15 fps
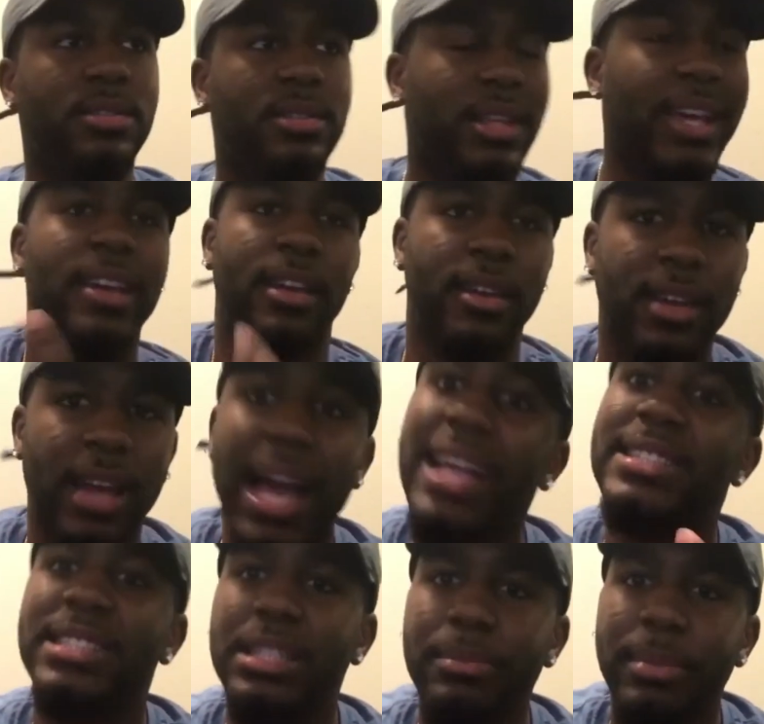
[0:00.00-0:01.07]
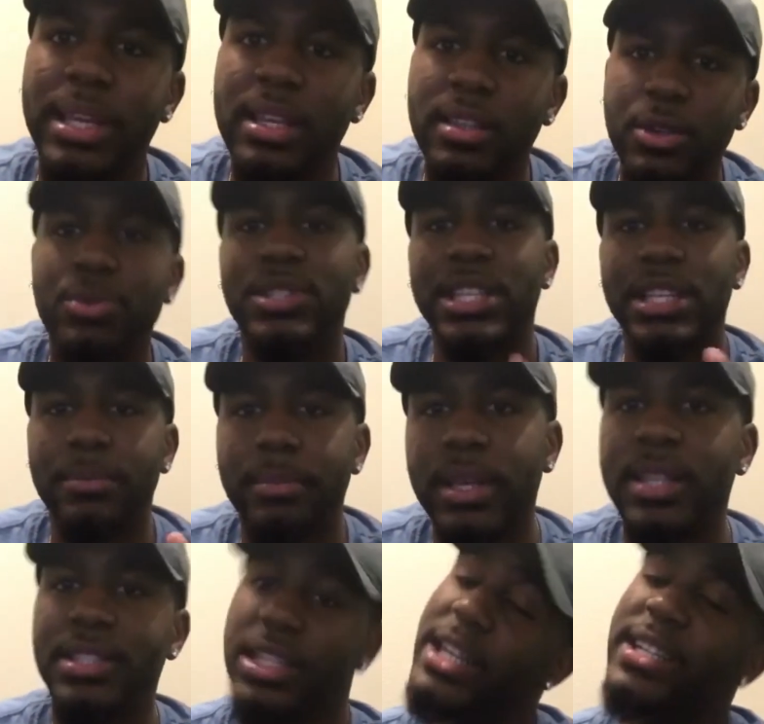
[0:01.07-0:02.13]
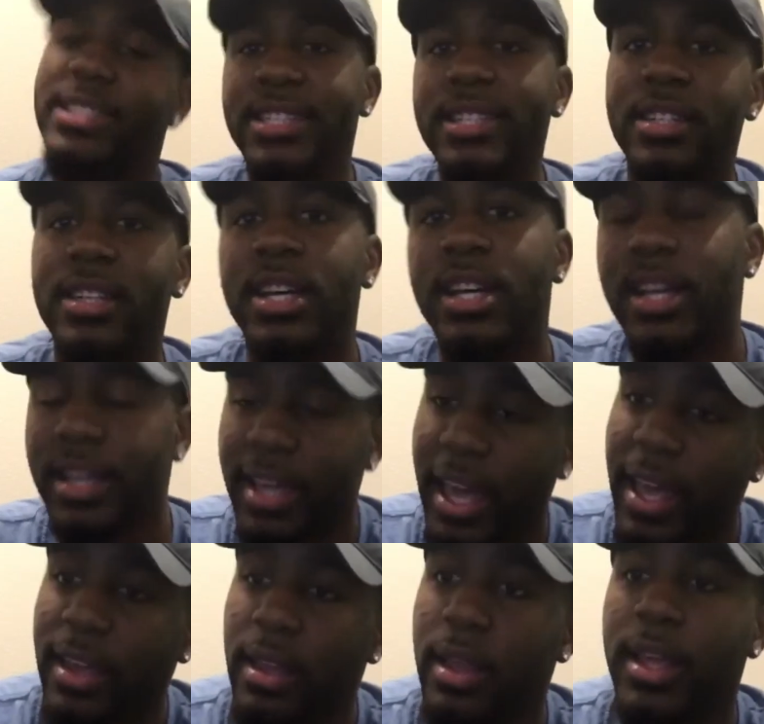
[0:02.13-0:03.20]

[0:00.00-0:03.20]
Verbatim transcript: Hey, I see me. You see me. John Cena can't